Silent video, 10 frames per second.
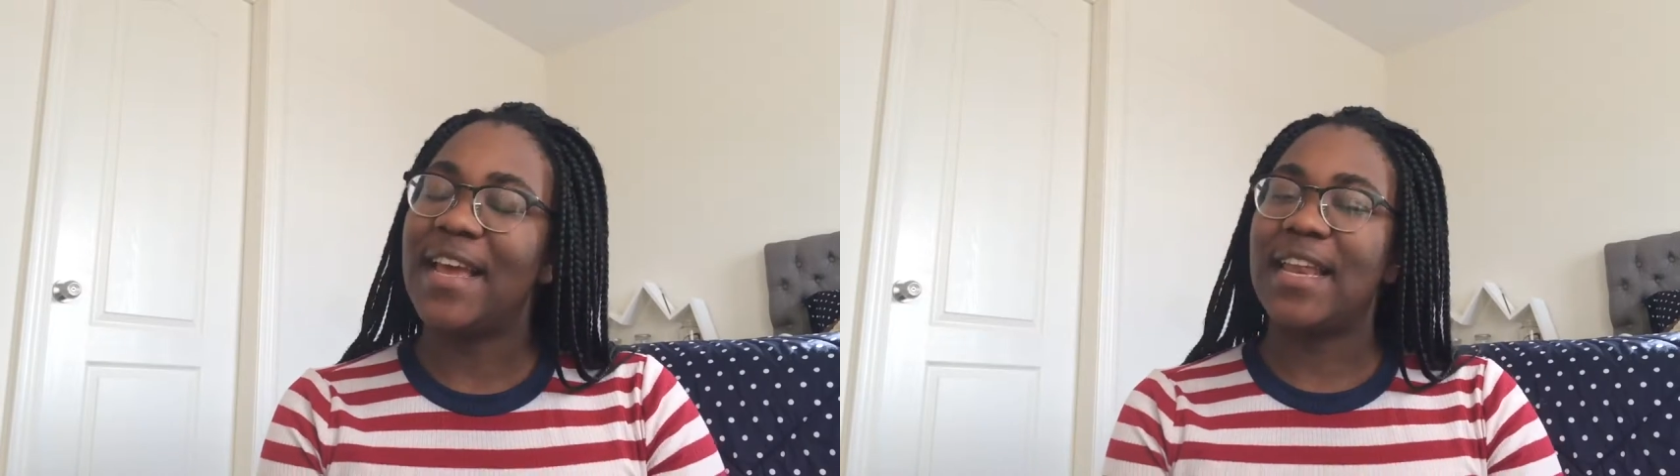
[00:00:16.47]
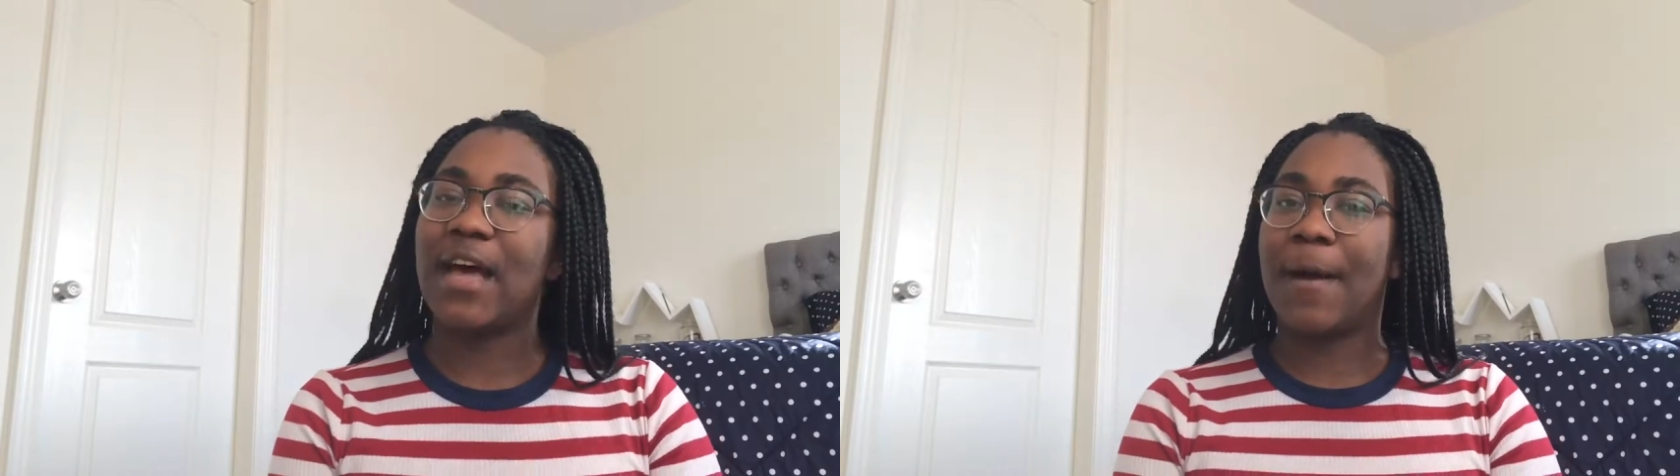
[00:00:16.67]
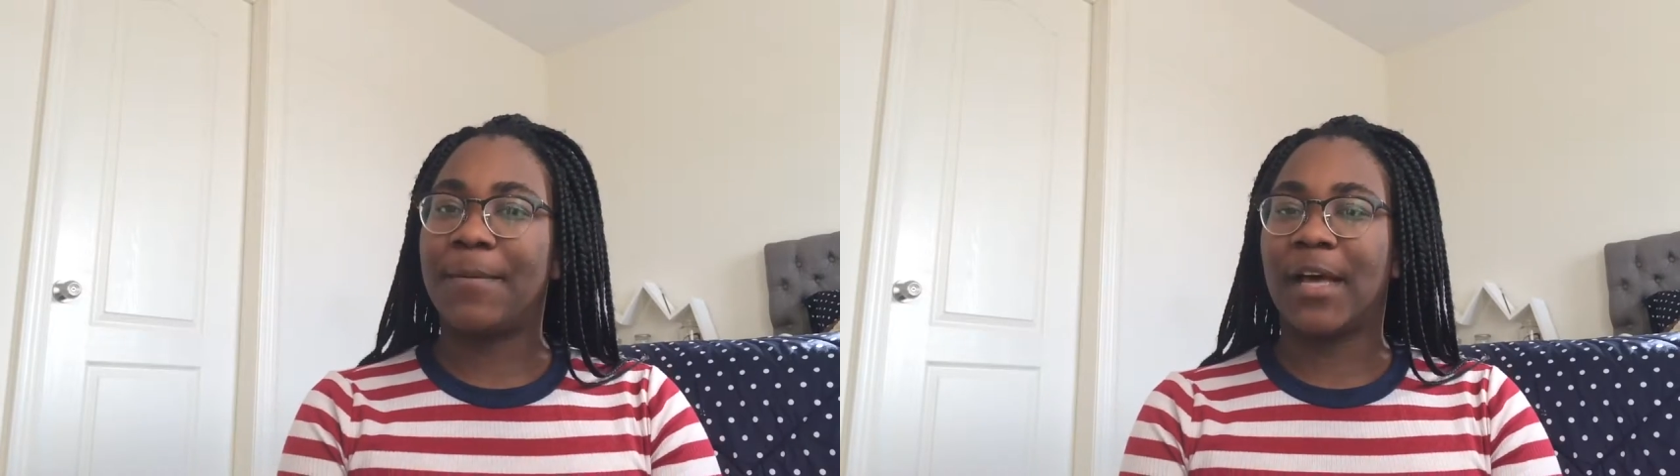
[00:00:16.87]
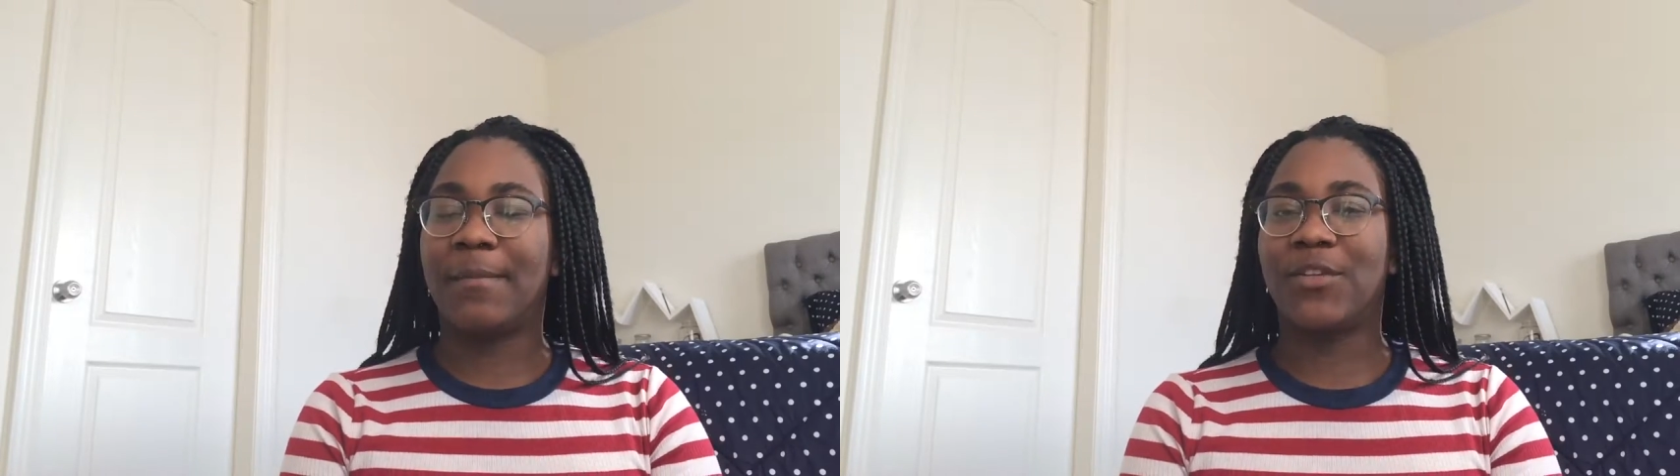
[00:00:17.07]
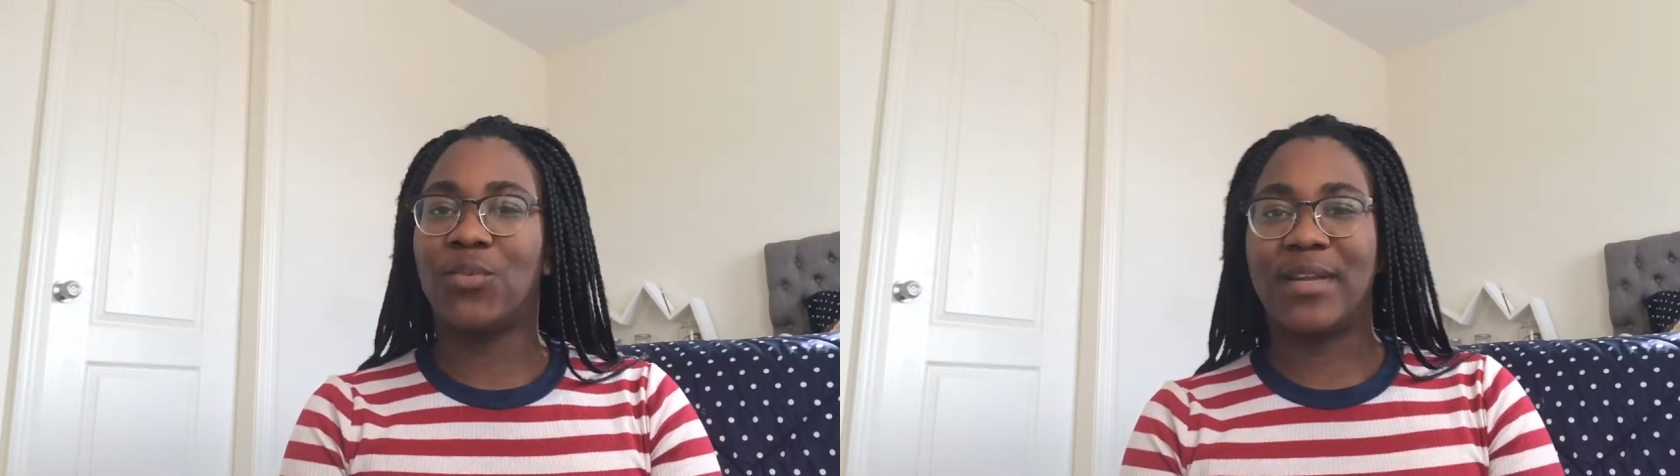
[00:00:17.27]
in
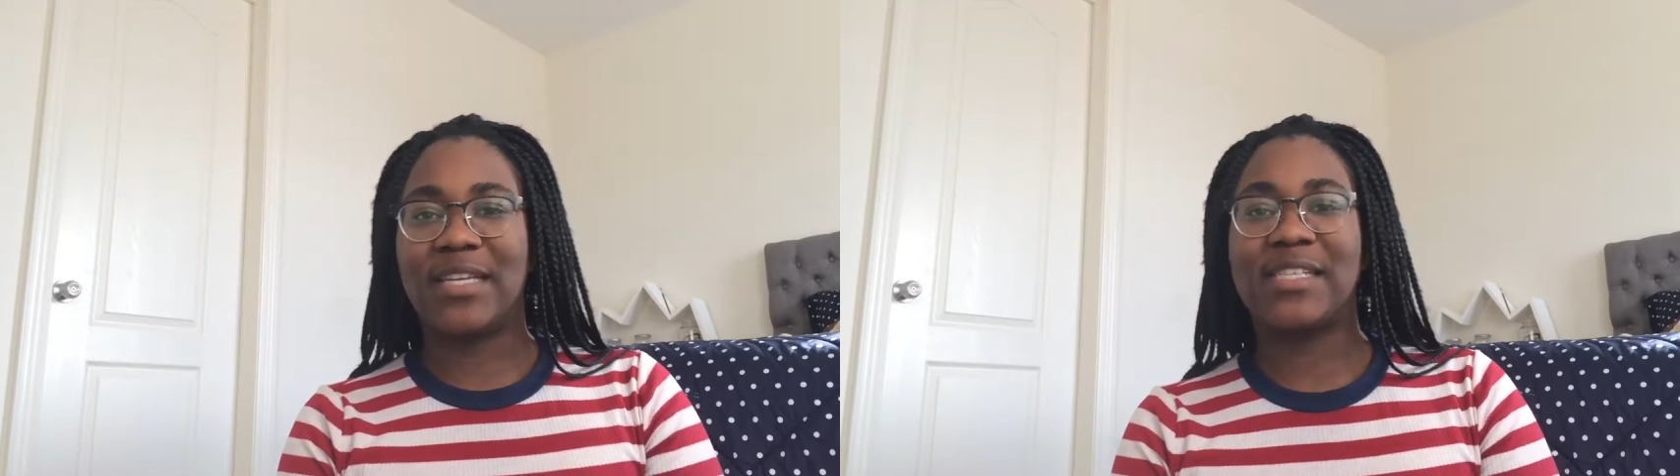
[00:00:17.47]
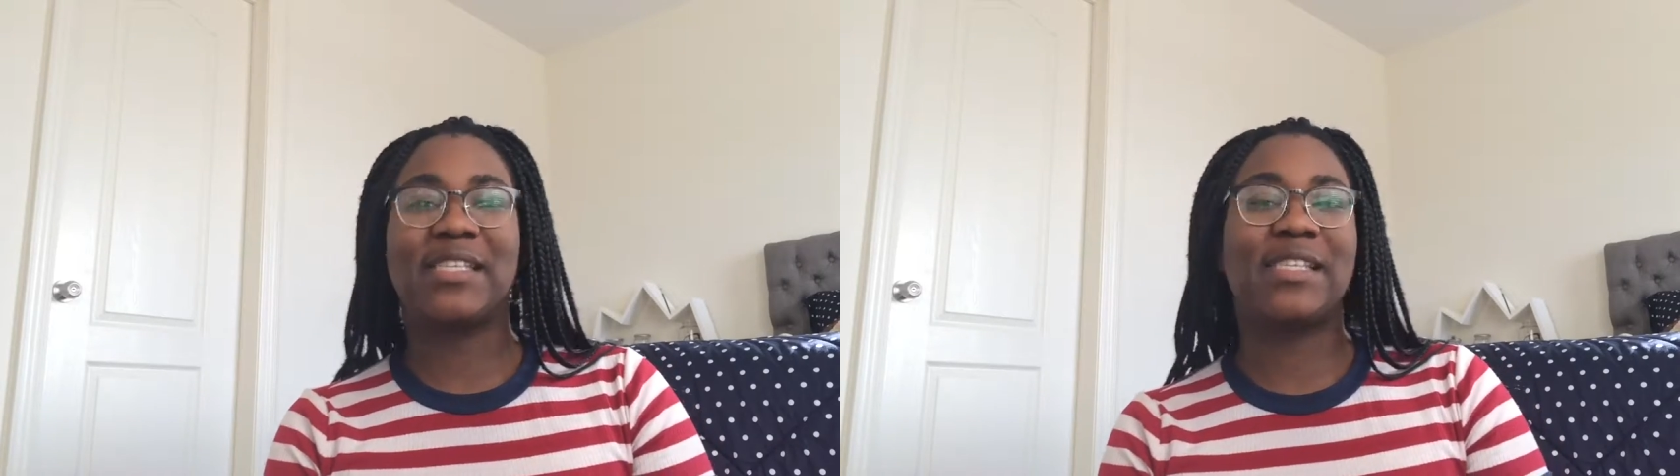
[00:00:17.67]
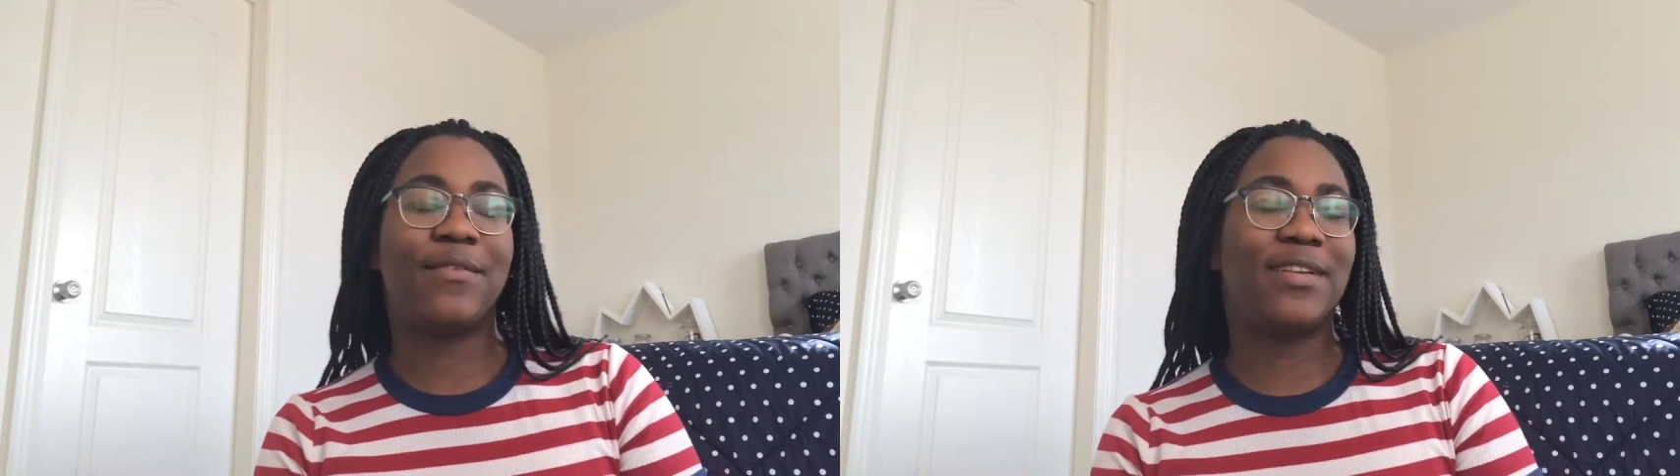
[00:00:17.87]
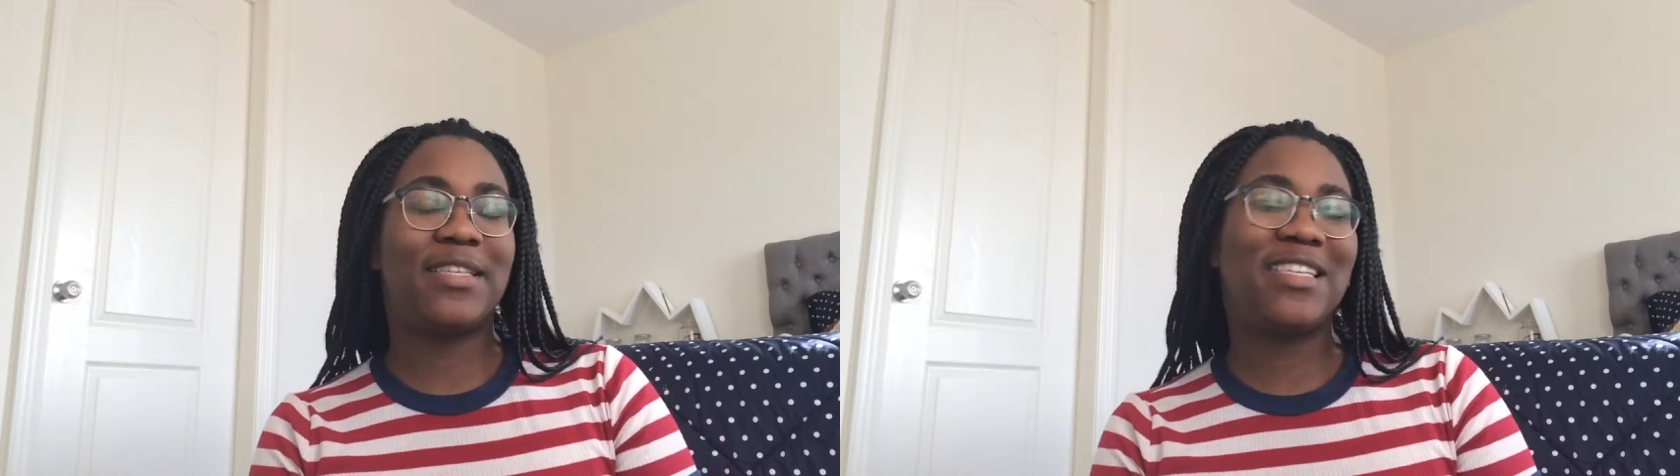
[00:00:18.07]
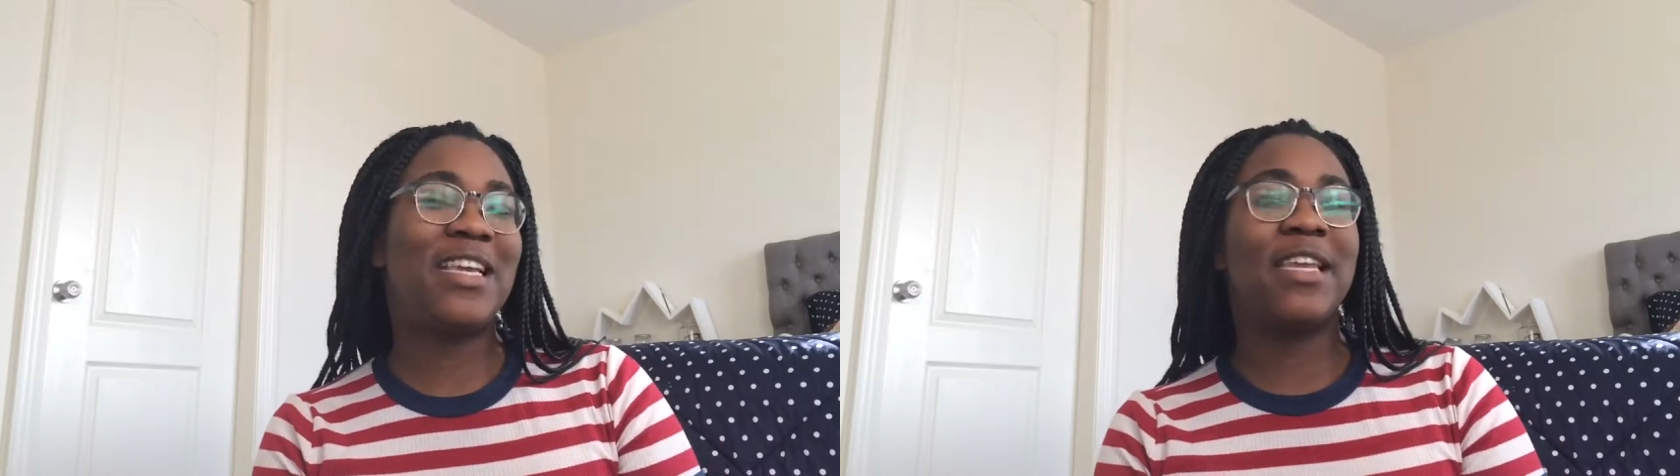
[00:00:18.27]
upcoming
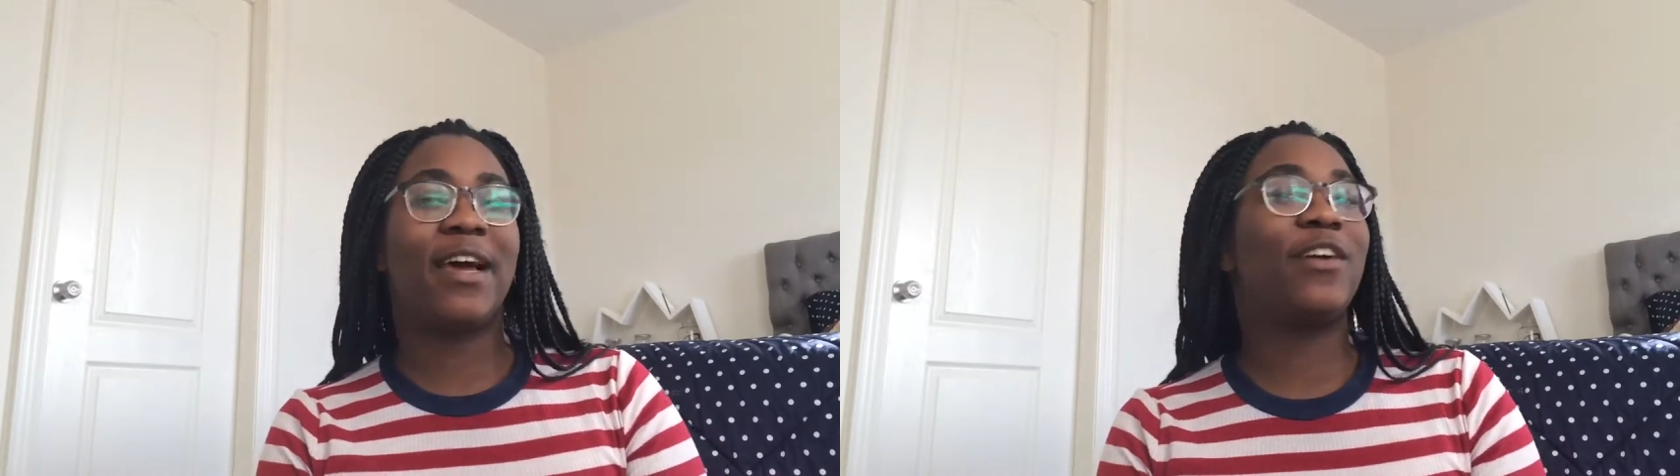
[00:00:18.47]
2017.